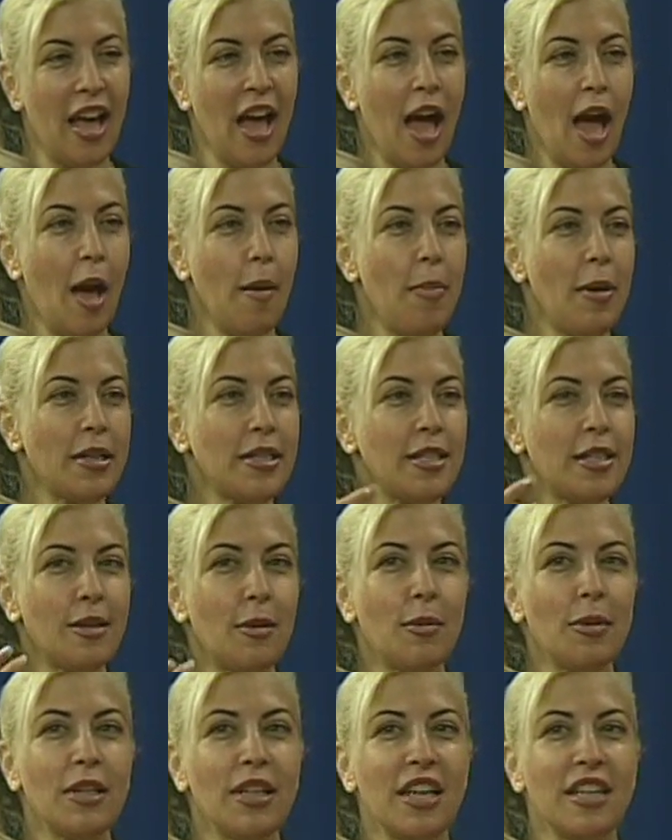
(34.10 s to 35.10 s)
How about
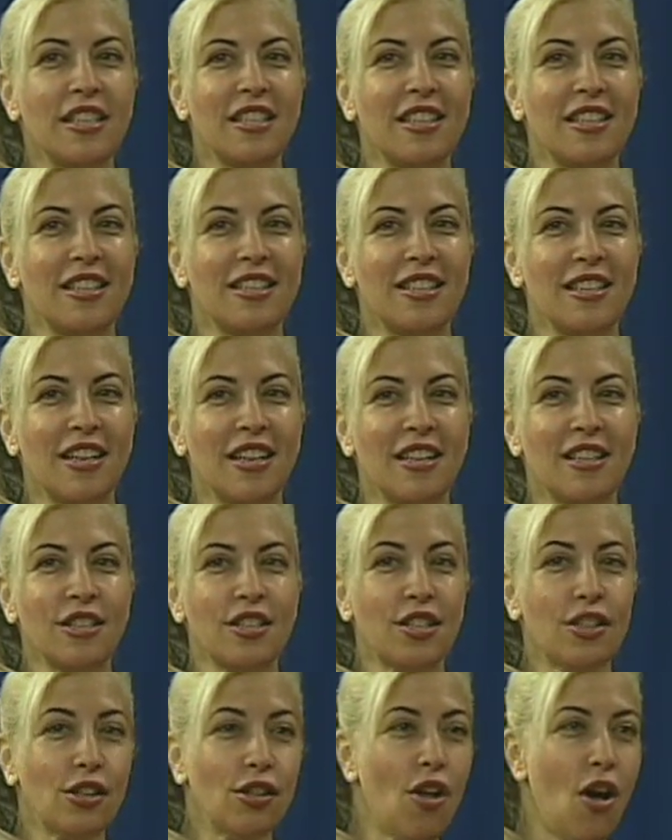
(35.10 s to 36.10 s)
someone that's a
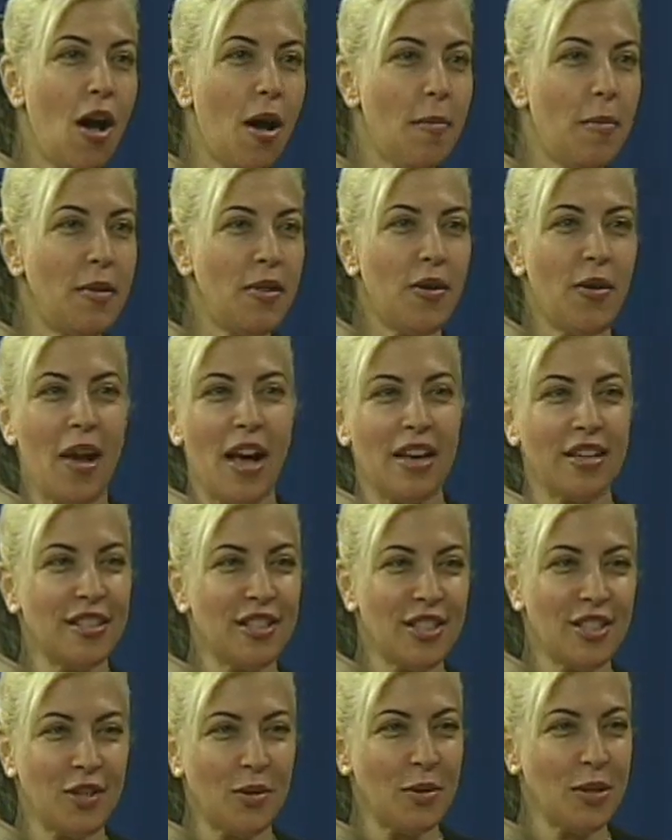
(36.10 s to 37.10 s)
slob and their house
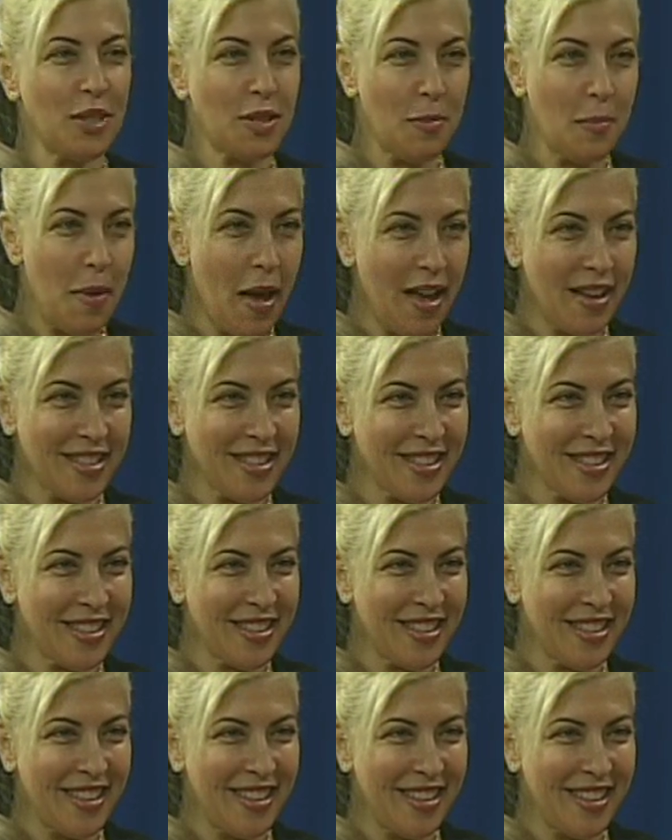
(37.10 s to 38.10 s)
is always a mess?
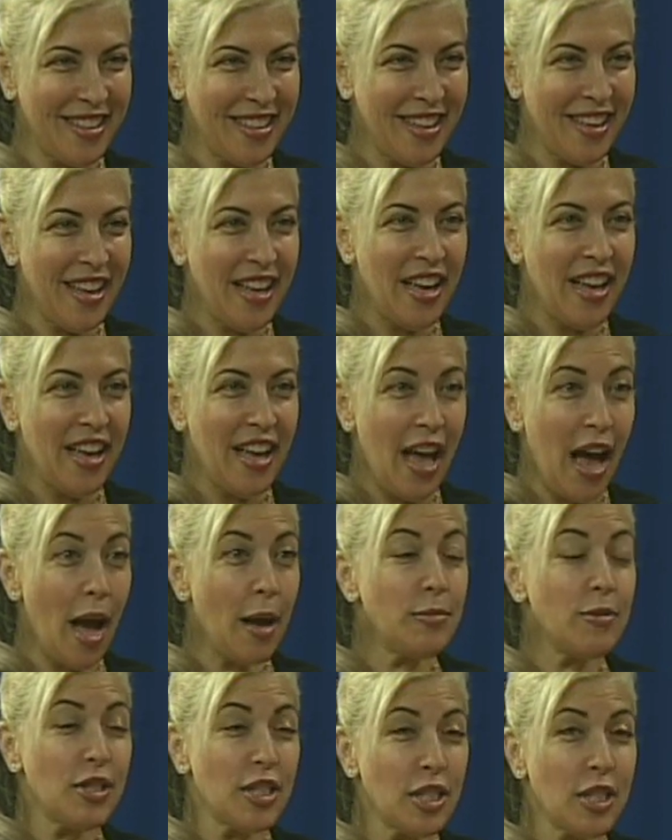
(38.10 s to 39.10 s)

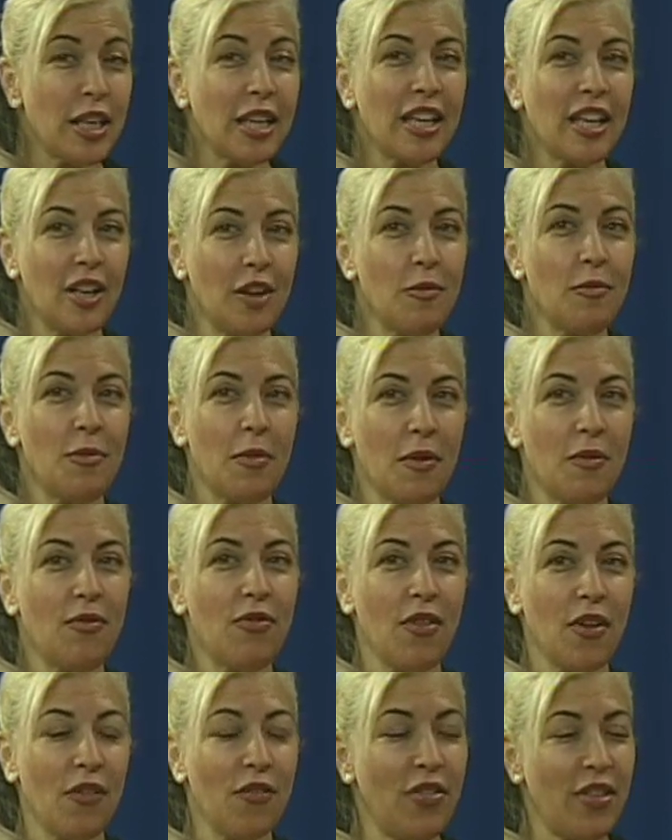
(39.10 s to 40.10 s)
I'm just thinking of
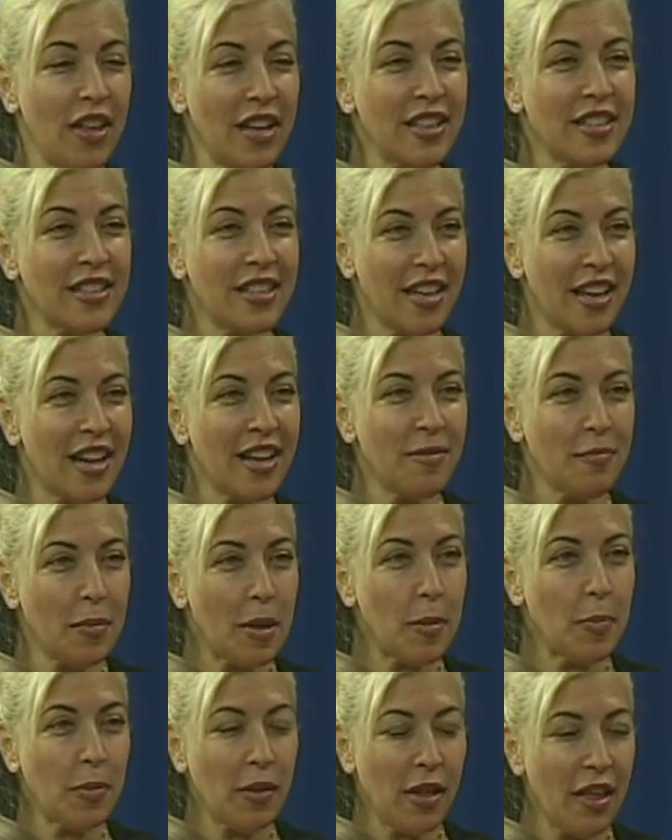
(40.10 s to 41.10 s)
of things that
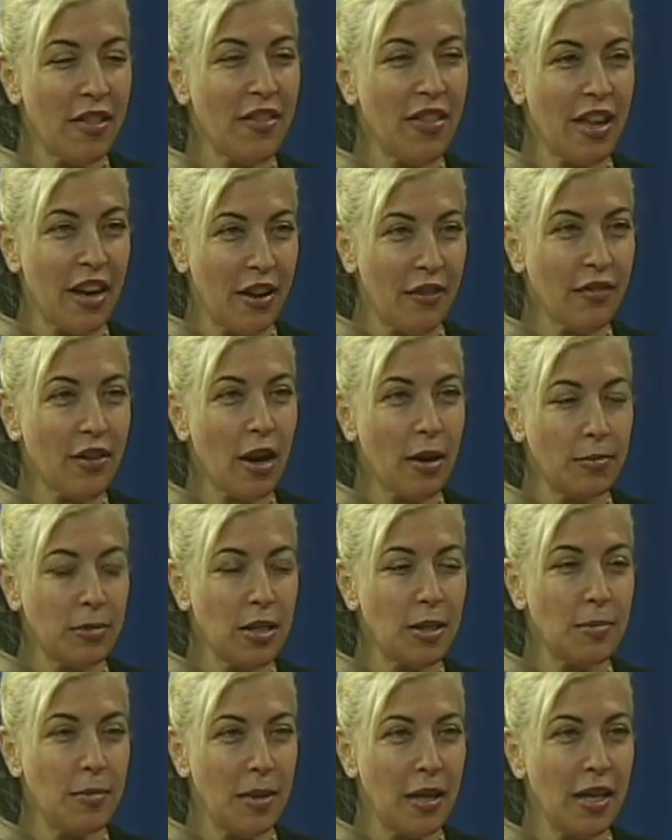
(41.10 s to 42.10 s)
people that have come
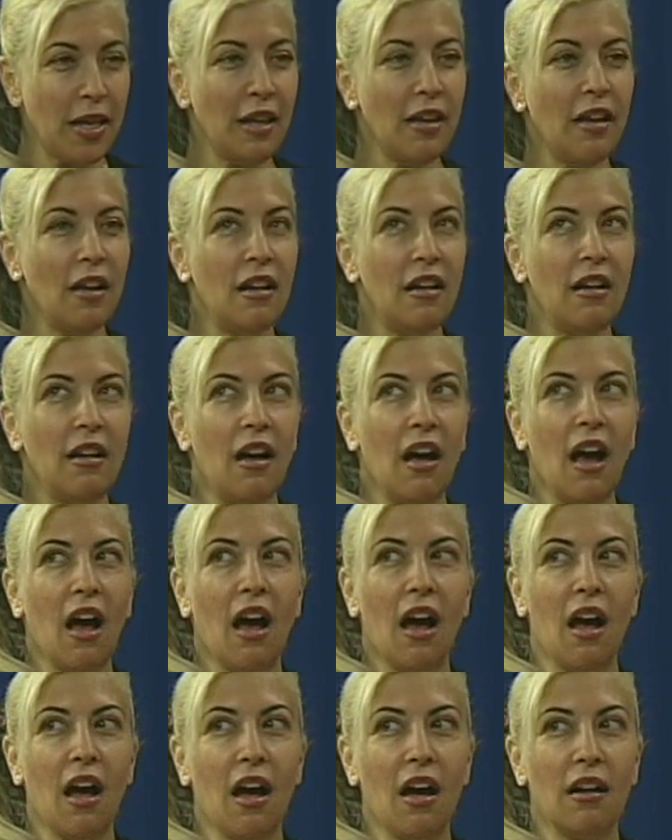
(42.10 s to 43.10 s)
to me.
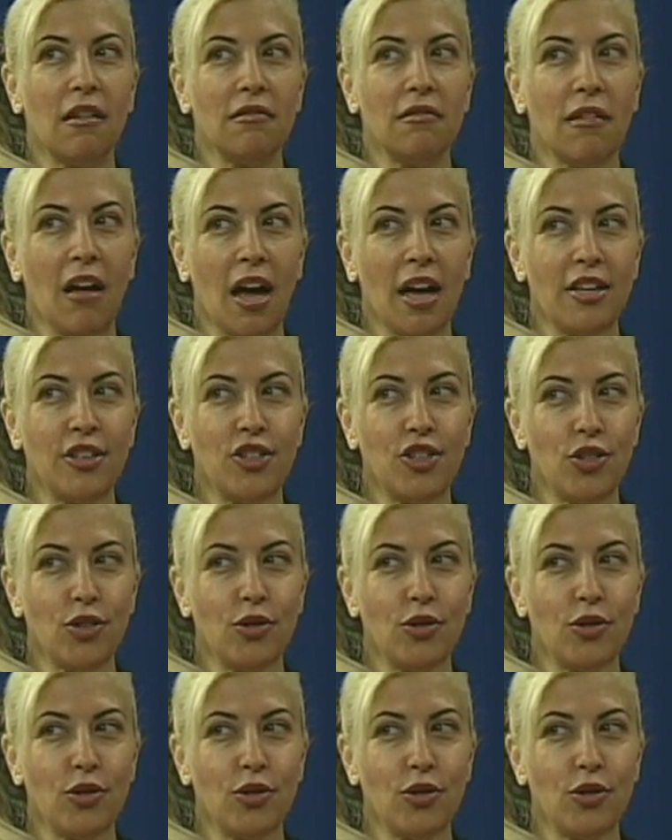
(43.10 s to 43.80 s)
I